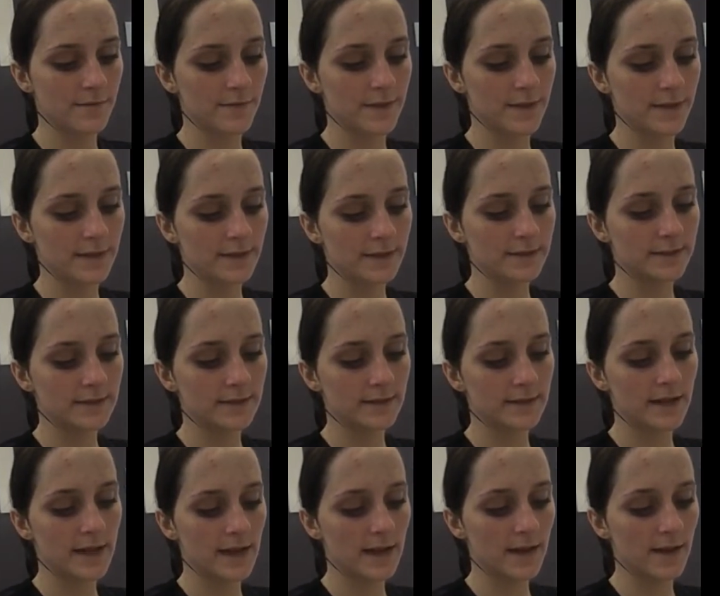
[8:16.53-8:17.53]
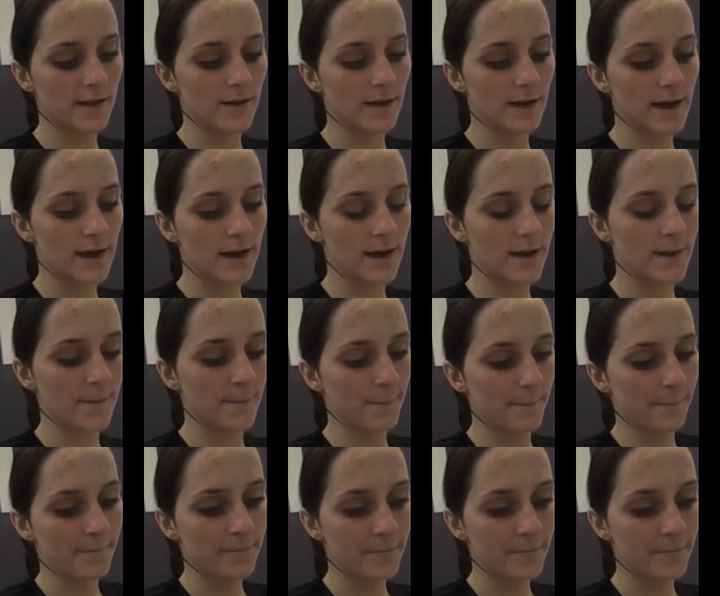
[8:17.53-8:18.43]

this now um,